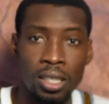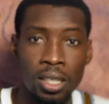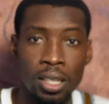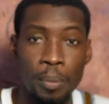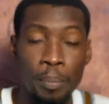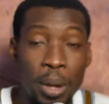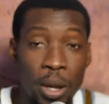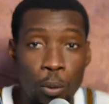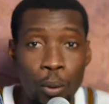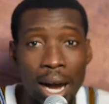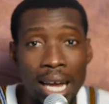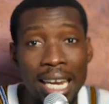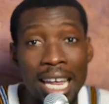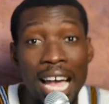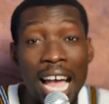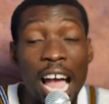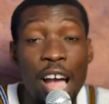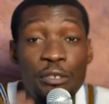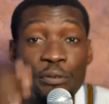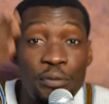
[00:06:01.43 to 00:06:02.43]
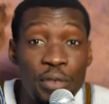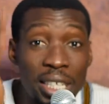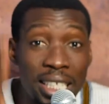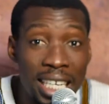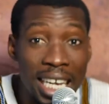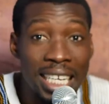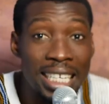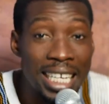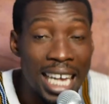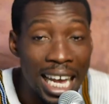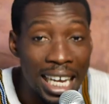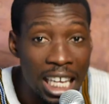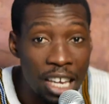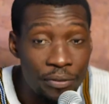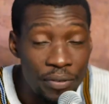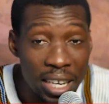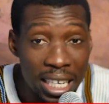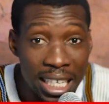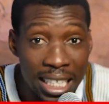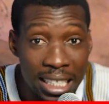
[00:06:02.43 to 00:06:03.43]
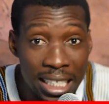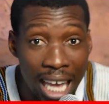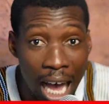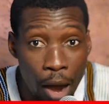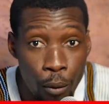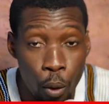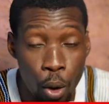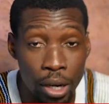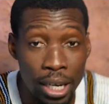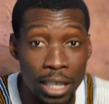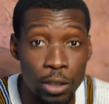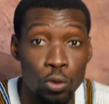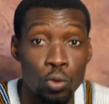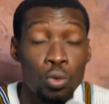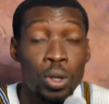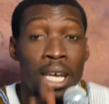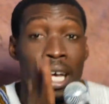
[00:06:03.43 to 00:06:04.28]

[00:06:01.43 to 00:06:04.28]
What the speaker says: Meanwhile, every day they are giving this award there to